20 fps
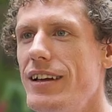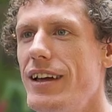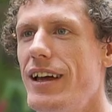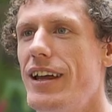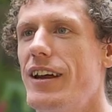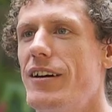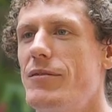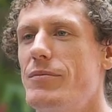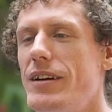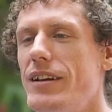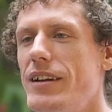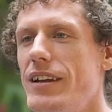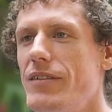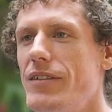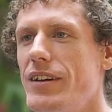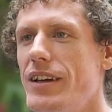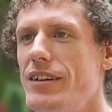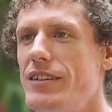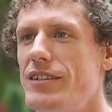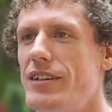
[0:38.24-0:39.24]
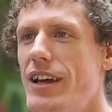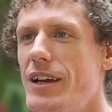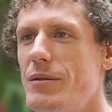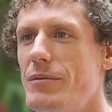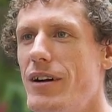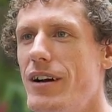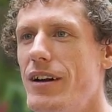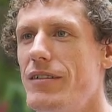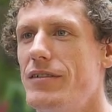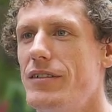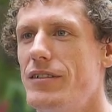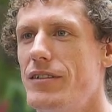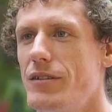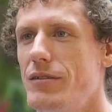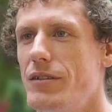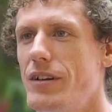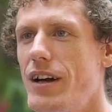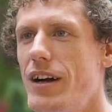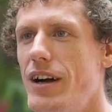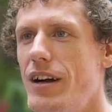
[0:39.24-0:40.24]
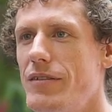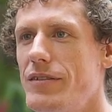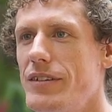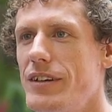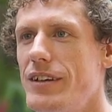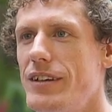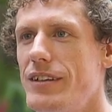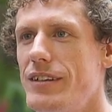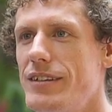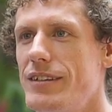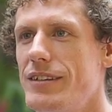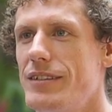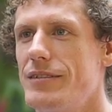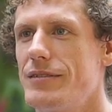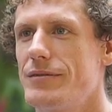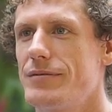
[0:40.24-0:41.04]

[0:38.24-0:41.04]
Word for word: And I've been living in Chiang Mai for two and a half years.